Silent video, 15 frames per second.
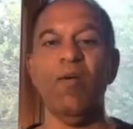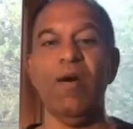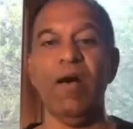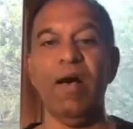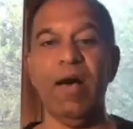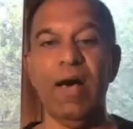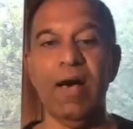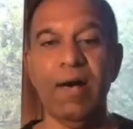
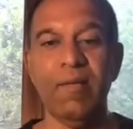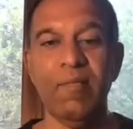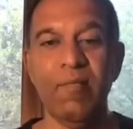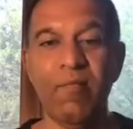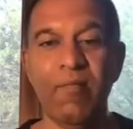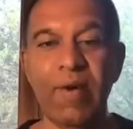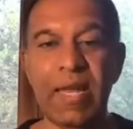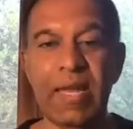
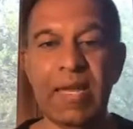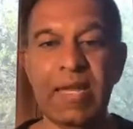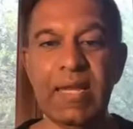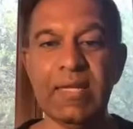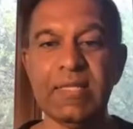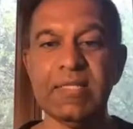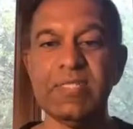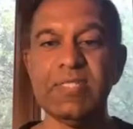
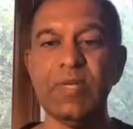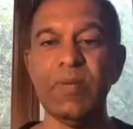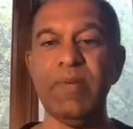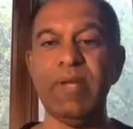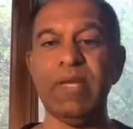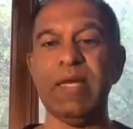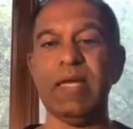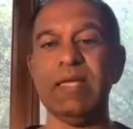validate the
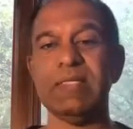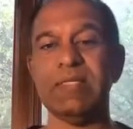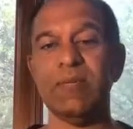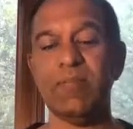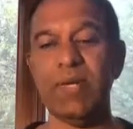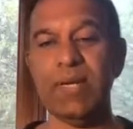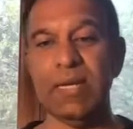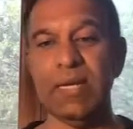shipment against the
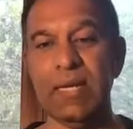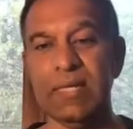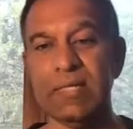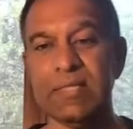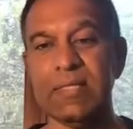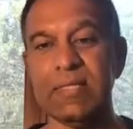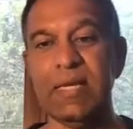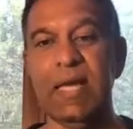printed
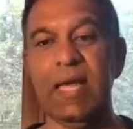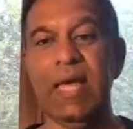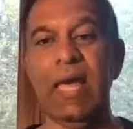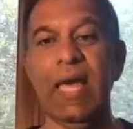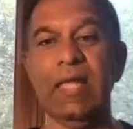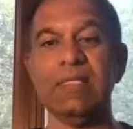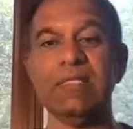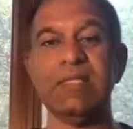list,
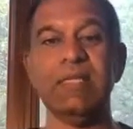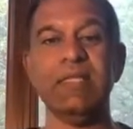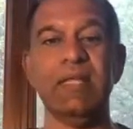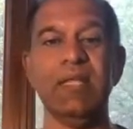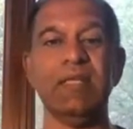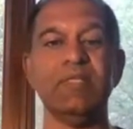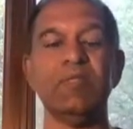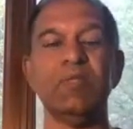and send the
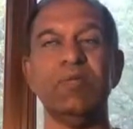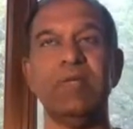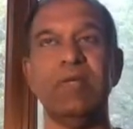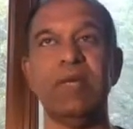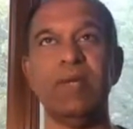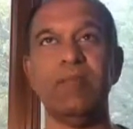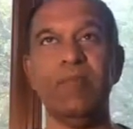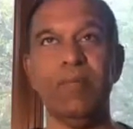list to the
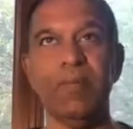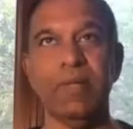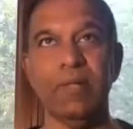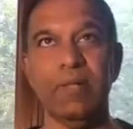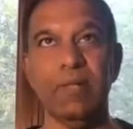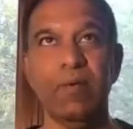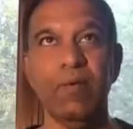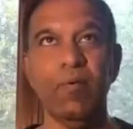right people.
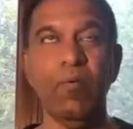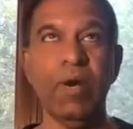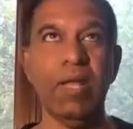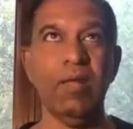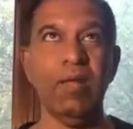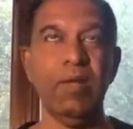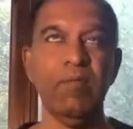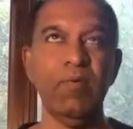Well,
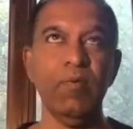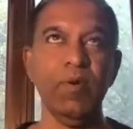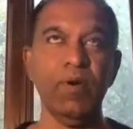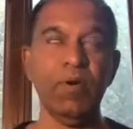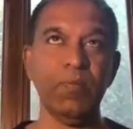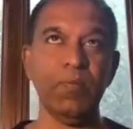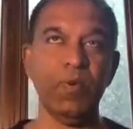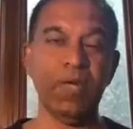if you
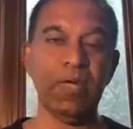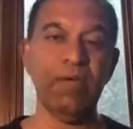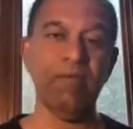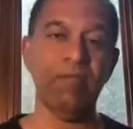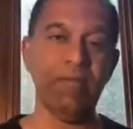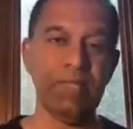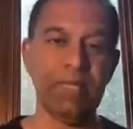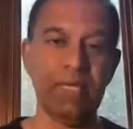want to put
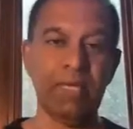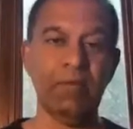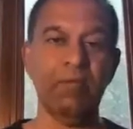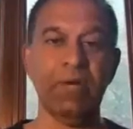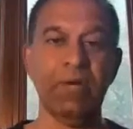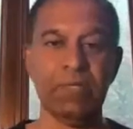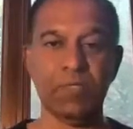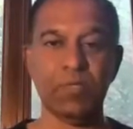everything in
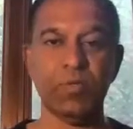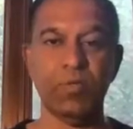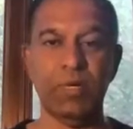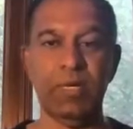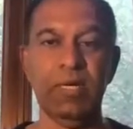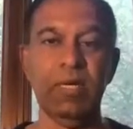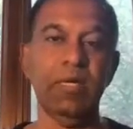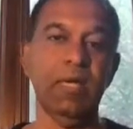one
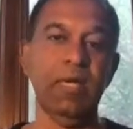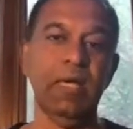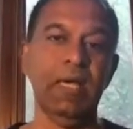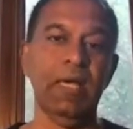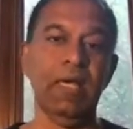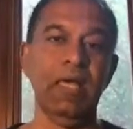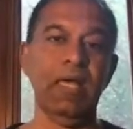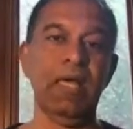story,
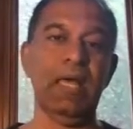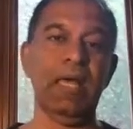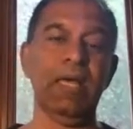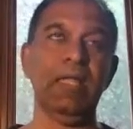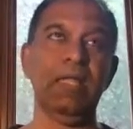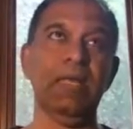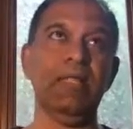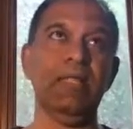
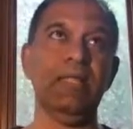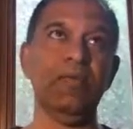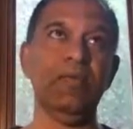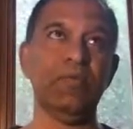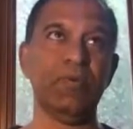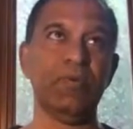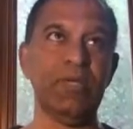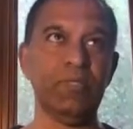and then you
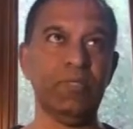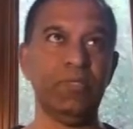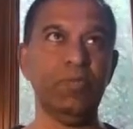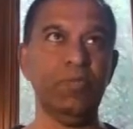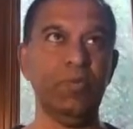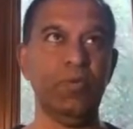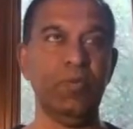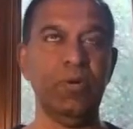try to
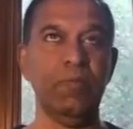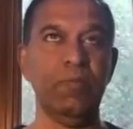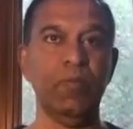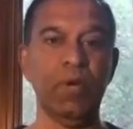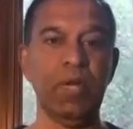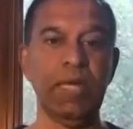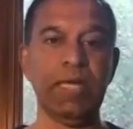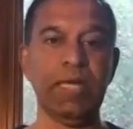do
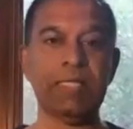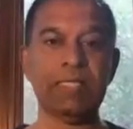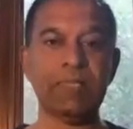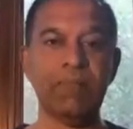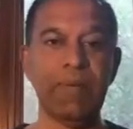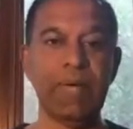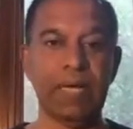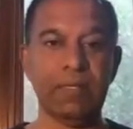more like a
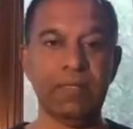spec.